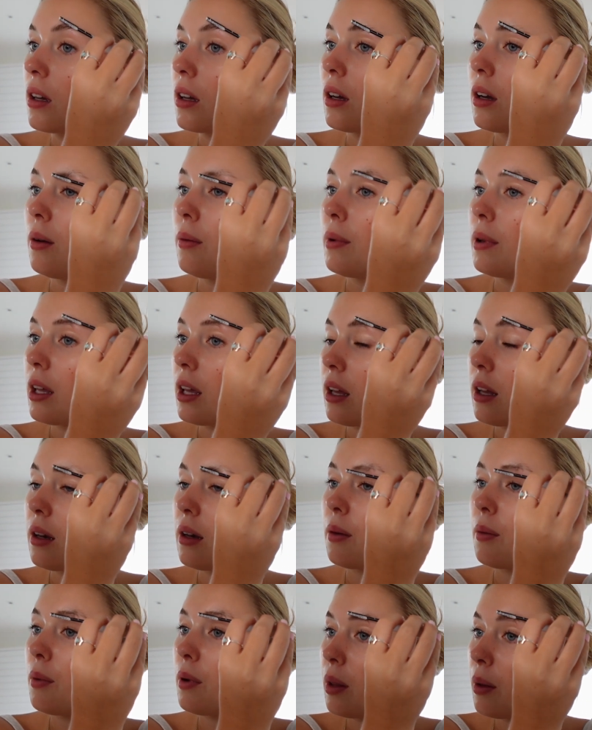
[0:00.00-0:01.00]
coming
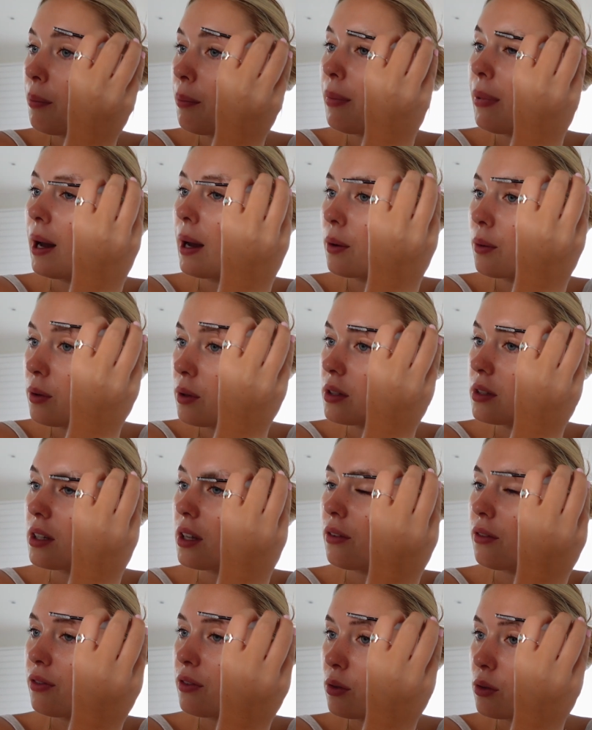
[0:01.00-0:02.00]
in with a backwards,
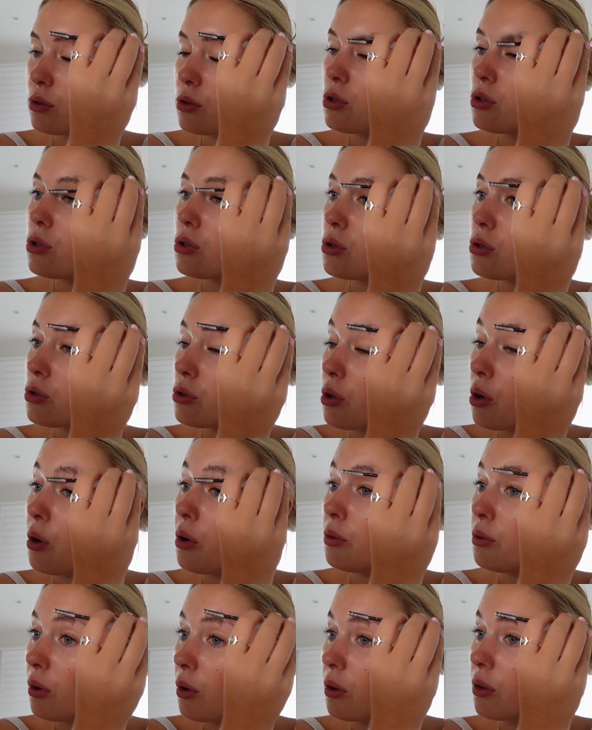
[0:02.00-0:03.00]
it feels so
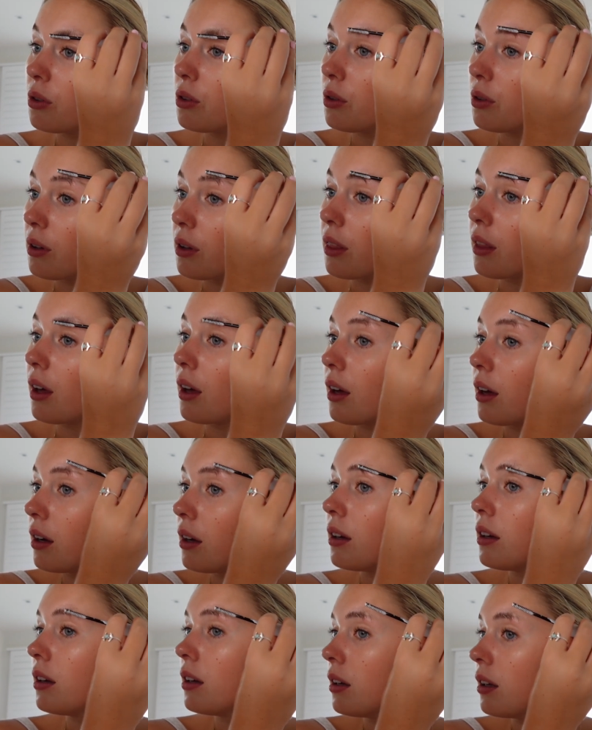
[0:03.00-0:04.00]
wrong doing that,
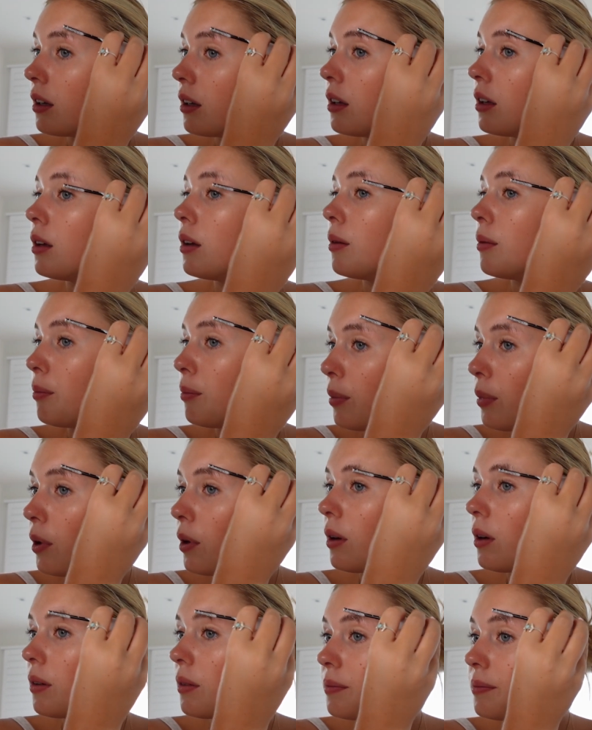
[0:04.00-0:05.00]

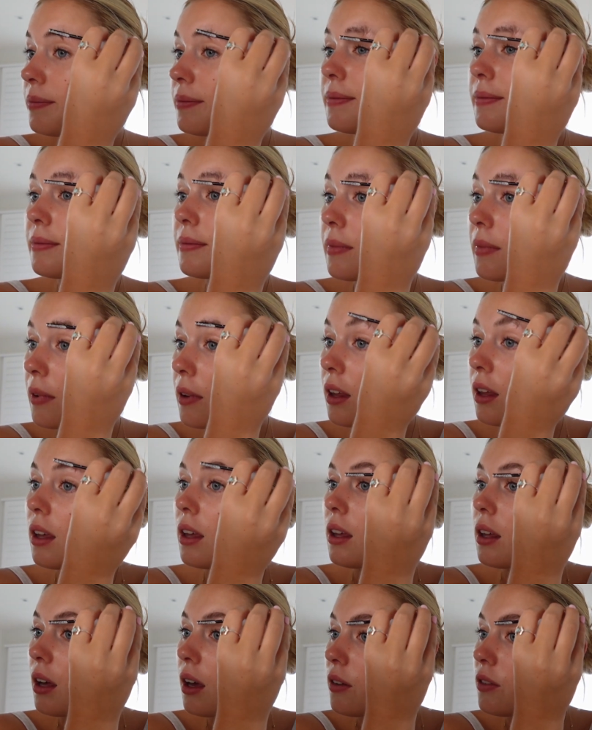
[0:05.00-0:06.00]
but
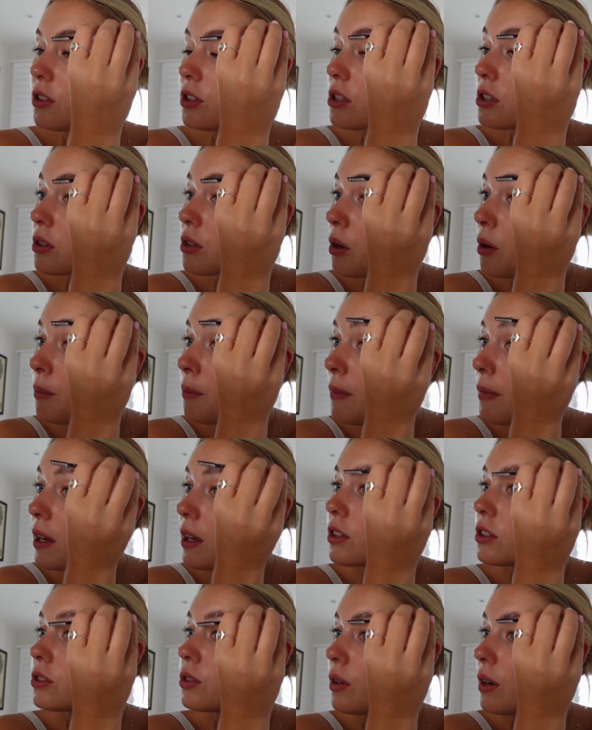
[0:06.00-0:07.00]
I've just got to
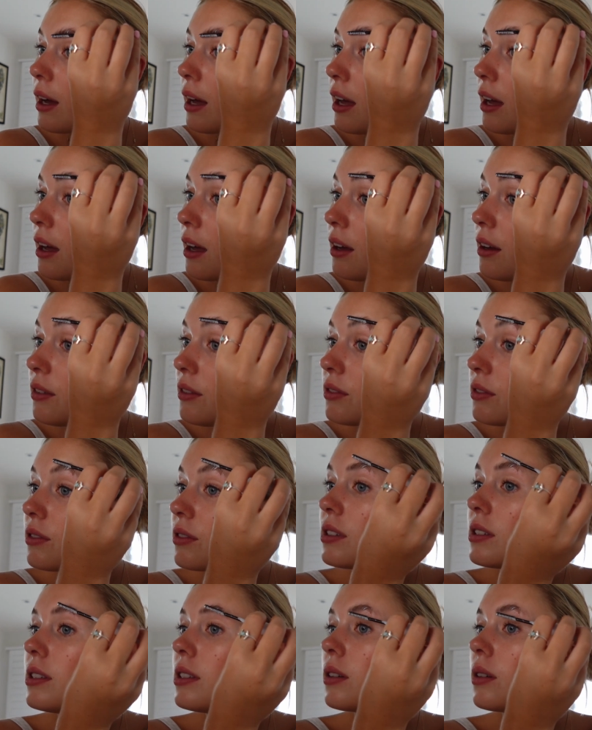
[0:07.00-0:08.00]
make sure
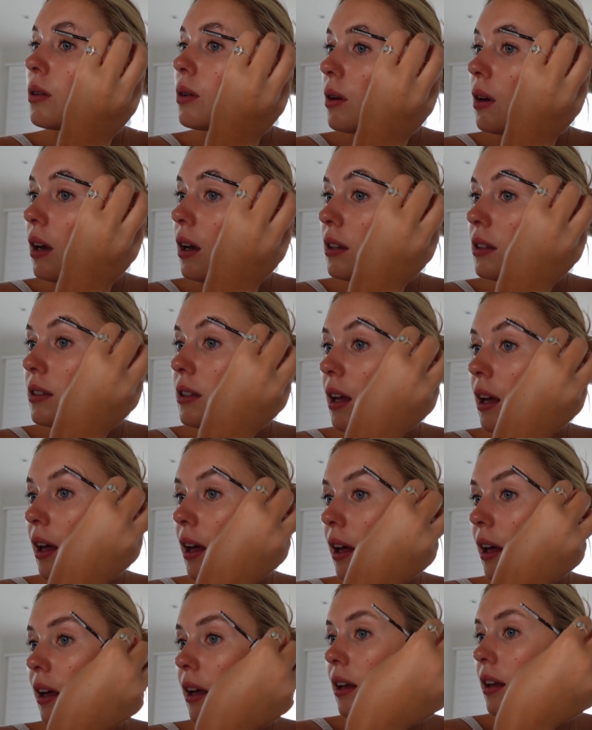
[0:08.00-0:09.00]
every single last
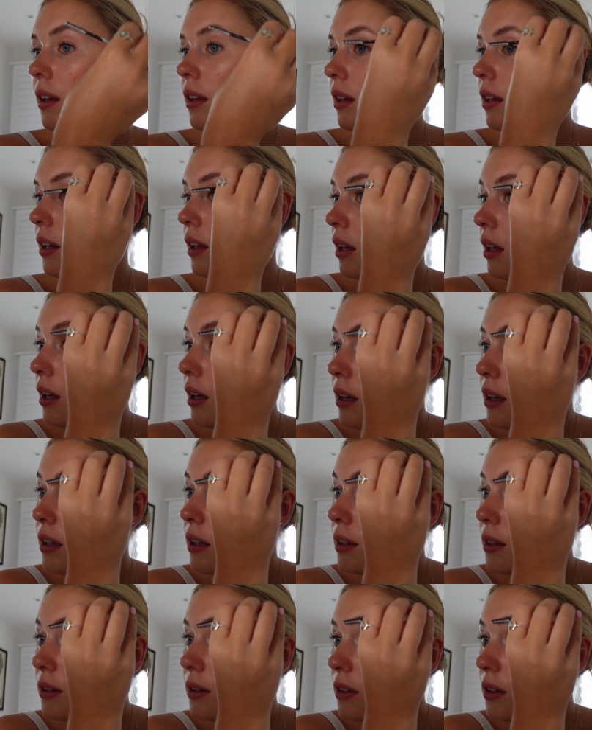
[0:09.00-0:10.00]
hair
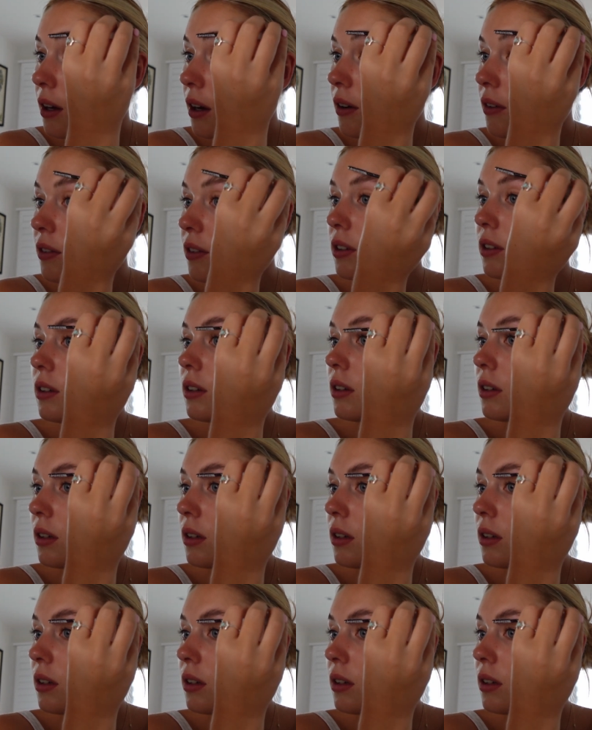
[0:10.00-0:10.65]
is covered.